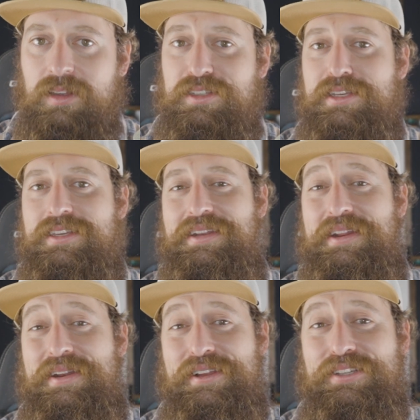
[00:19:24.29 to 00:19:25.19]
This isn't
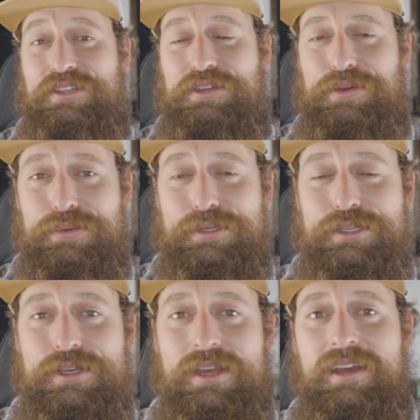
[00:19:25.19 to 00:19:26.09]
an
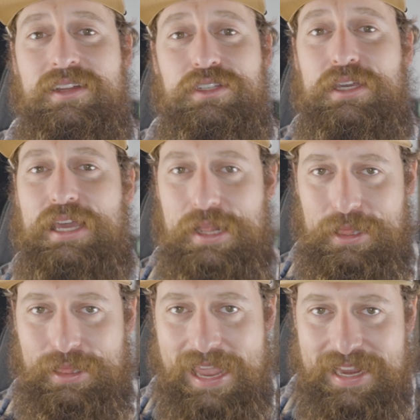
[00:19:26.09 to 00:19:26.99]
excuse to get
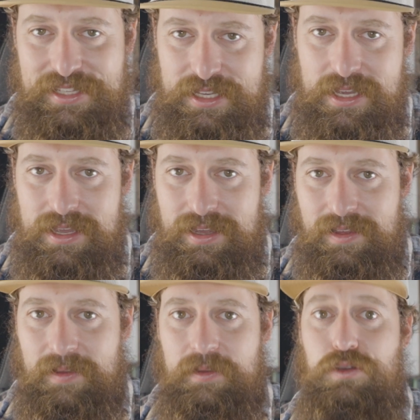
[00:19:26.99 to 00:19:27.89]
lazy.
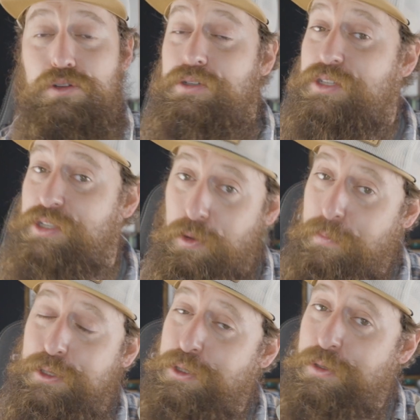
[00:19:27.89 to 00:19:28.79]
You should
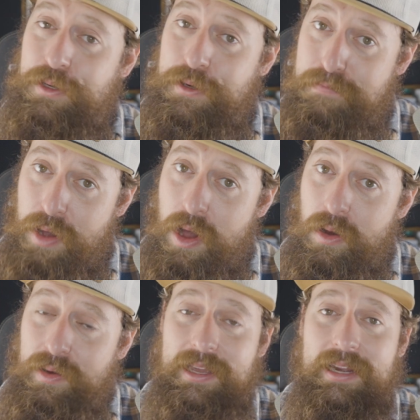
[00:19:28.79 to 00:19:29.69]
still be shooting your
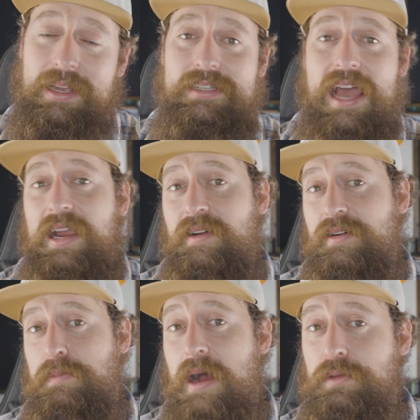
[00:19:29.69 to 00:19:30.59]
bow and getting as
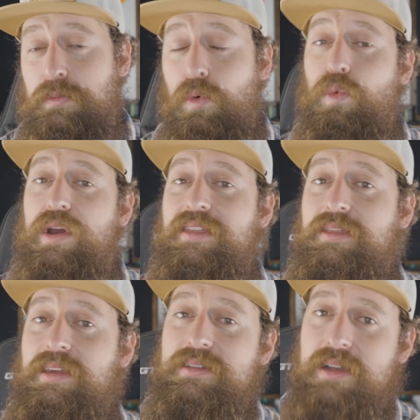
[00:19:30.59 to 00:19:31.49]
accurate as possible with
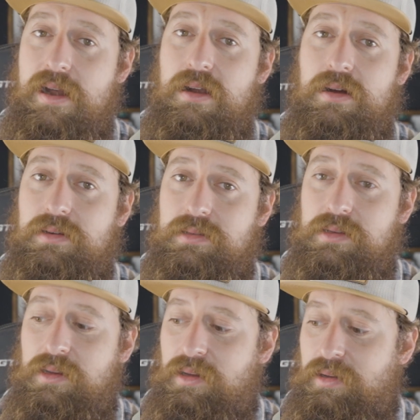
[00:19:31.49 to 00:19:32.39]
these
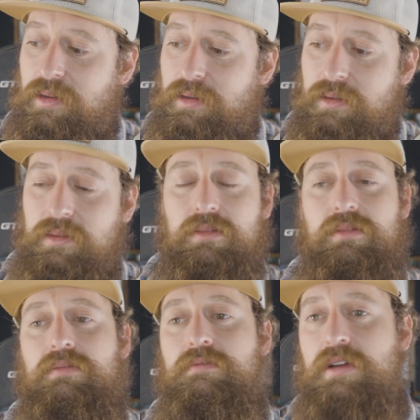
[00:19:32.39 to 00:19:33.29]
arrows.
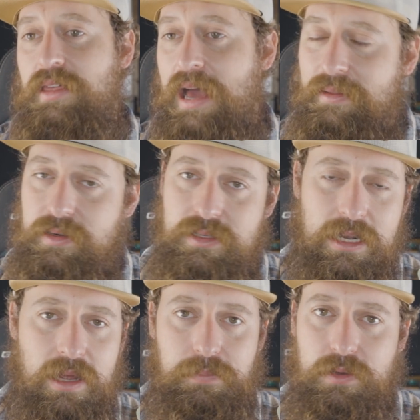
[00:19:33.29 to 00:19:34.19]
With how they're
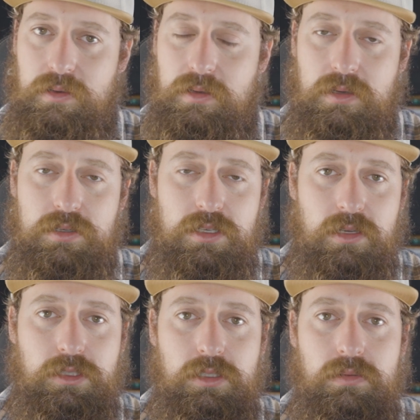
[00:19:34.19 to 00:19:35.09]
set up, you can
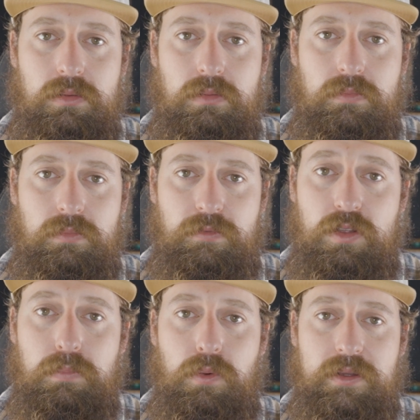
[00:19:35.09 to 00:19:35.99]
still shoot
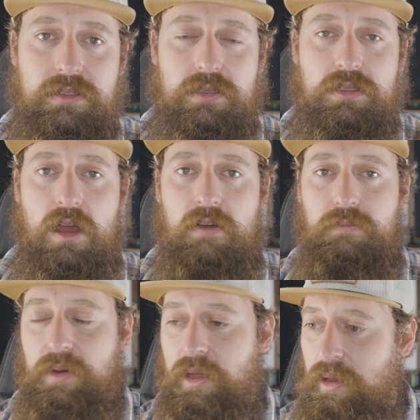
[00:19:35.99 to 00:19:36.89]
field points and
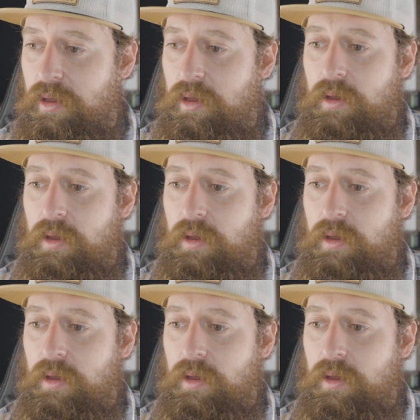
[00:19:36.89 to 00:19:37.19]
stuff, but